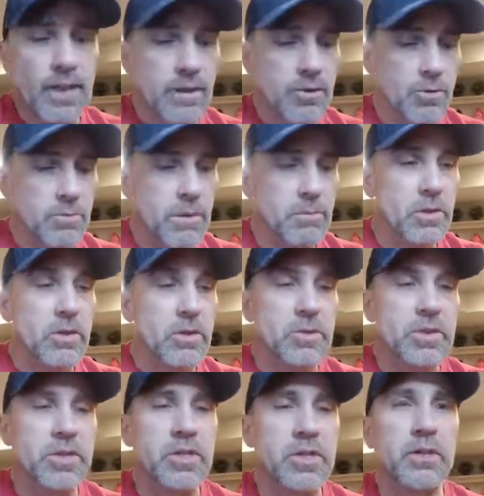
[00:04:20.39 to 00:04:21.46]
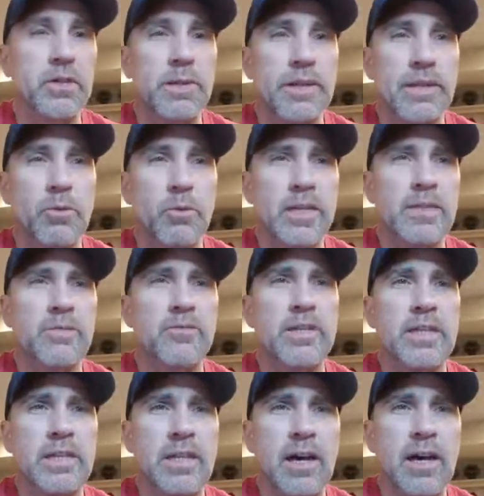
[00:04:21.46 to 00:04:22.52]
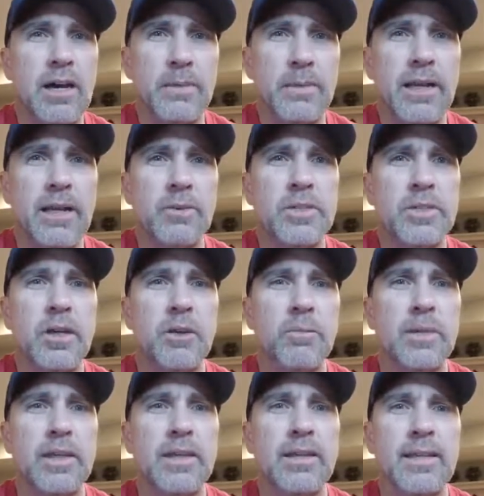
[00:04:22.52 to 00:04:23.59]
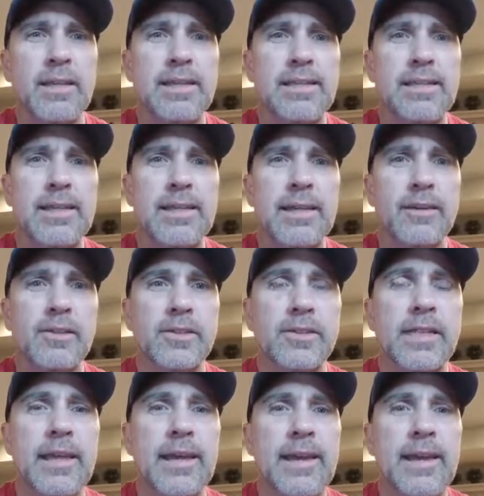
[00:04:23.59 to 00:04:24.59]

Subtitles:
I remember there was a gentleman that went to Vietnam that I was helping in sales,